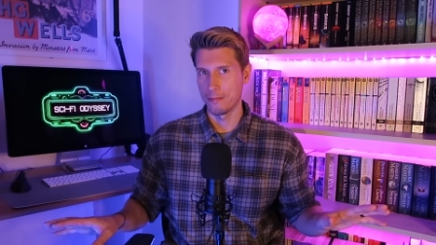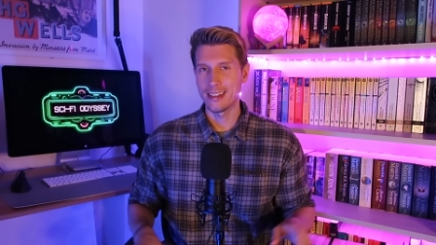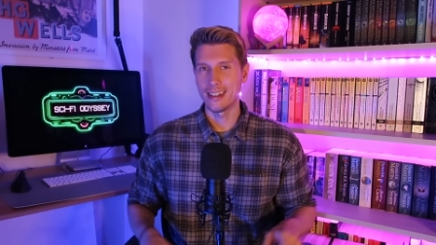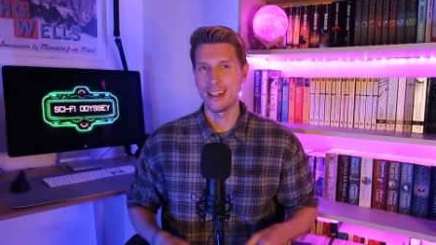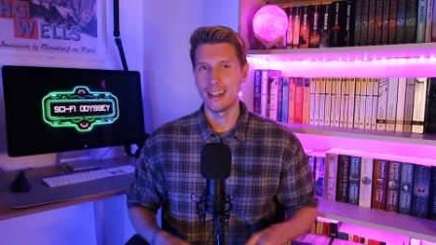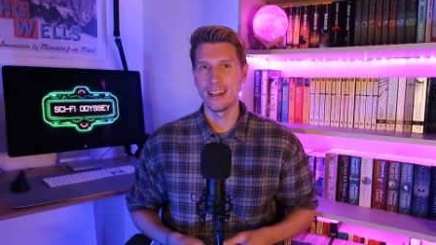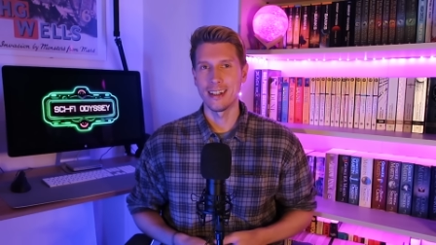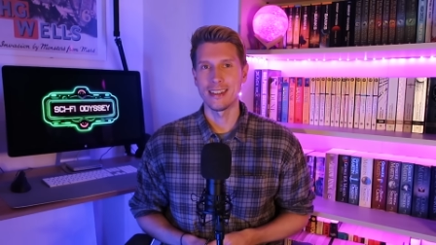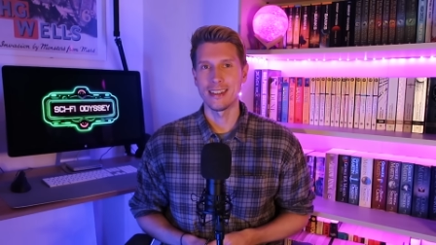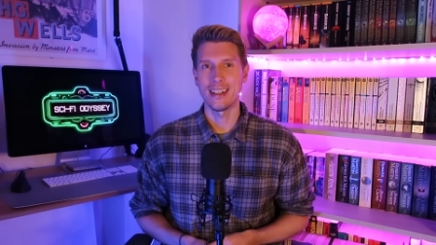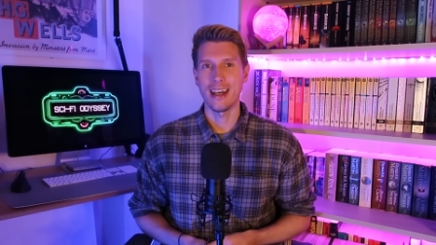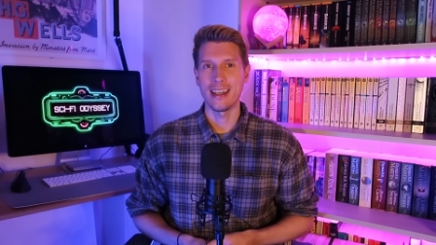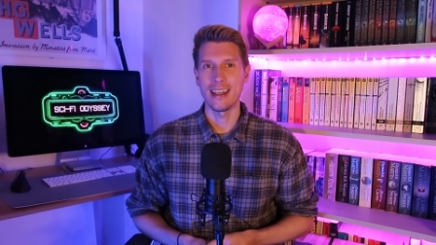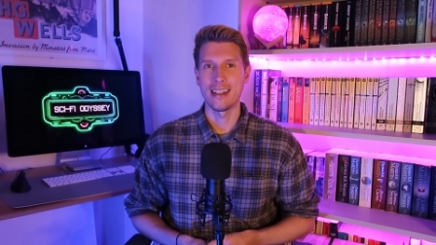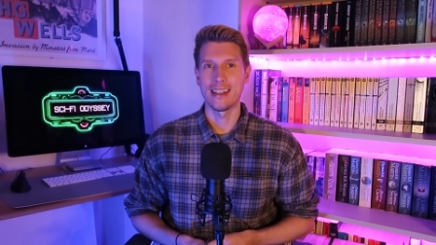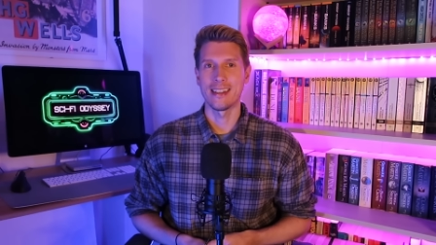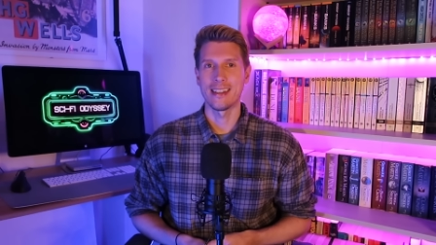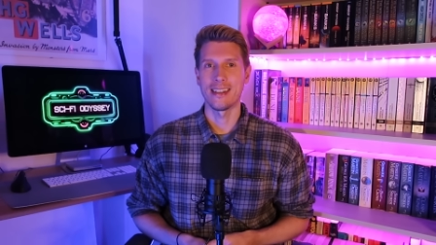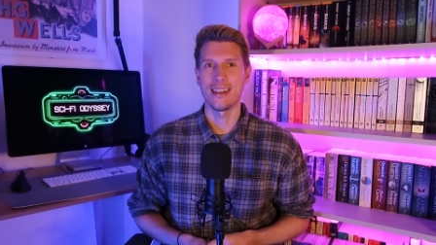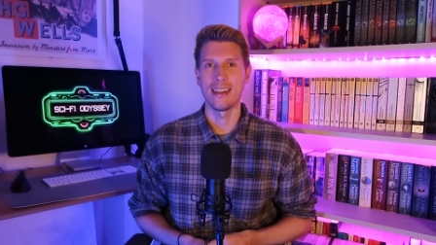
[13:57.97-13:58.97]
Gattaca
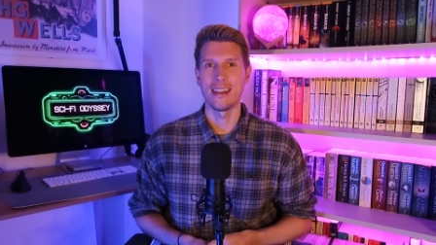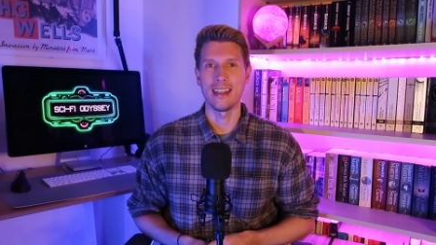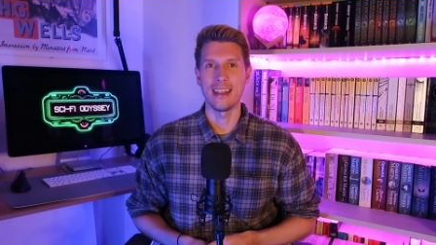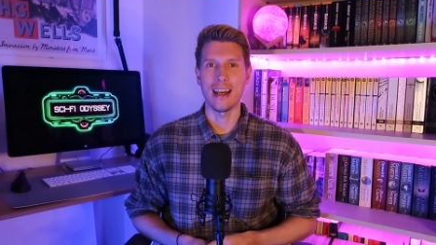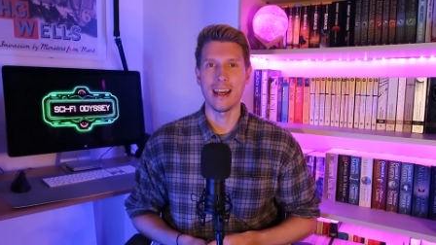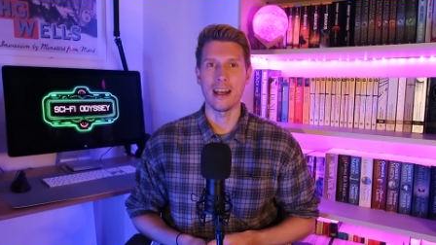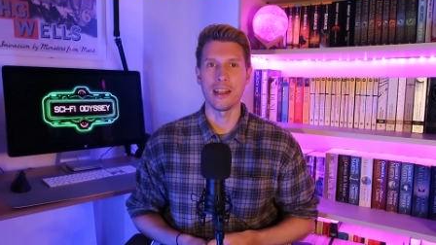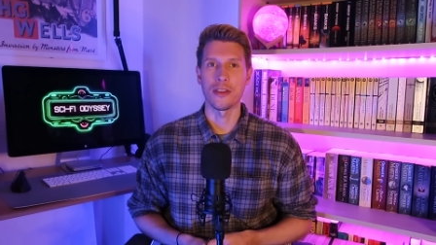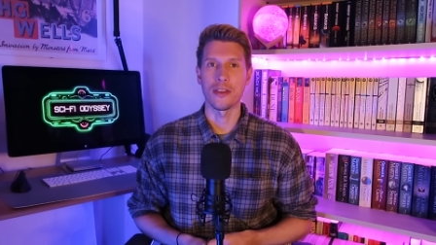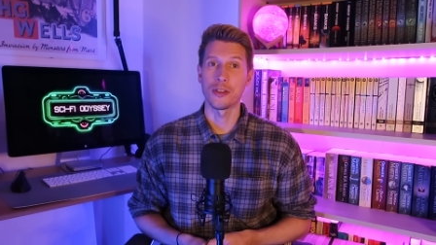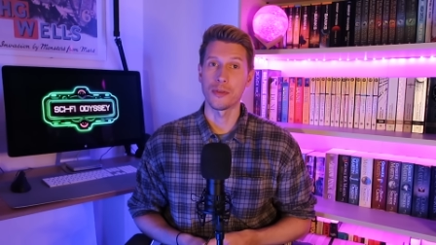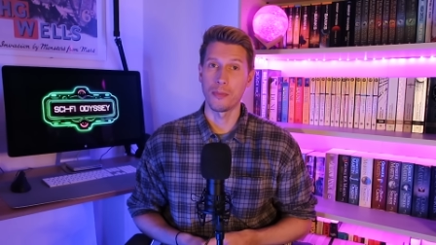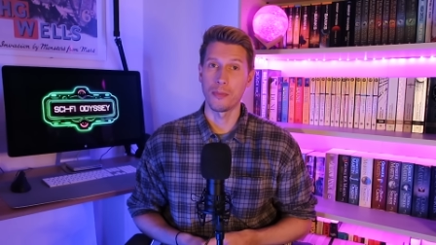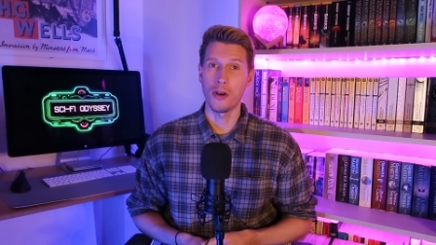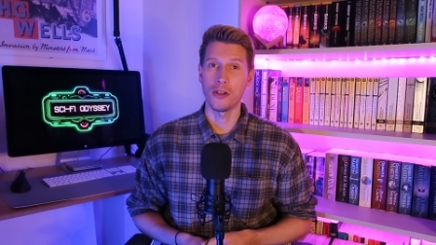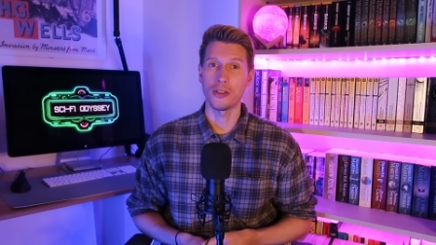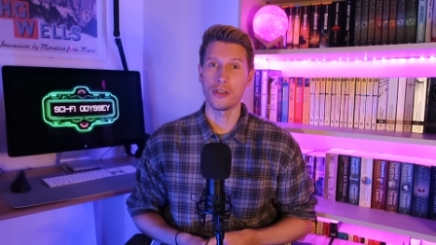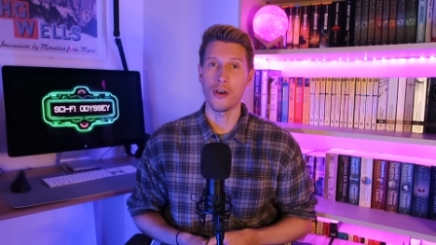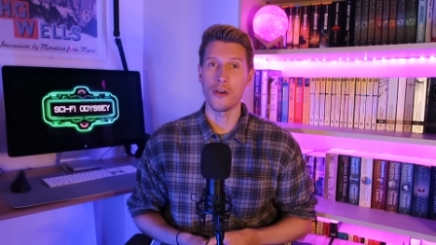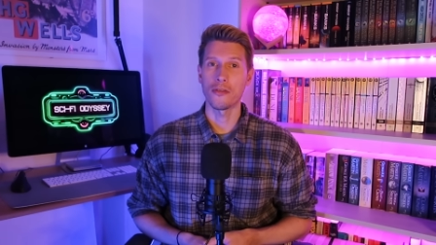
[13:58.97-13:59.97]
takes the eighth
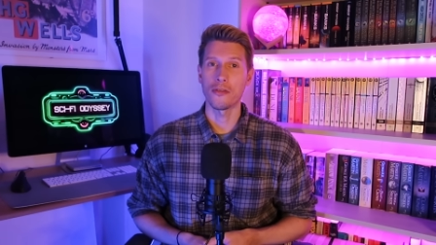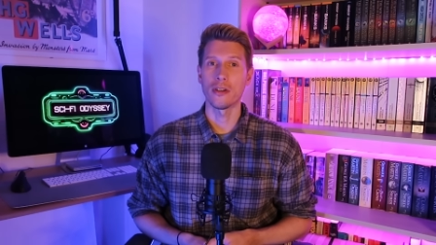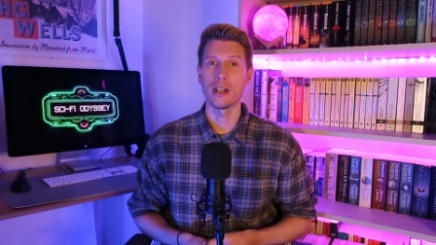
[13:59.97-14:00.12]
spot,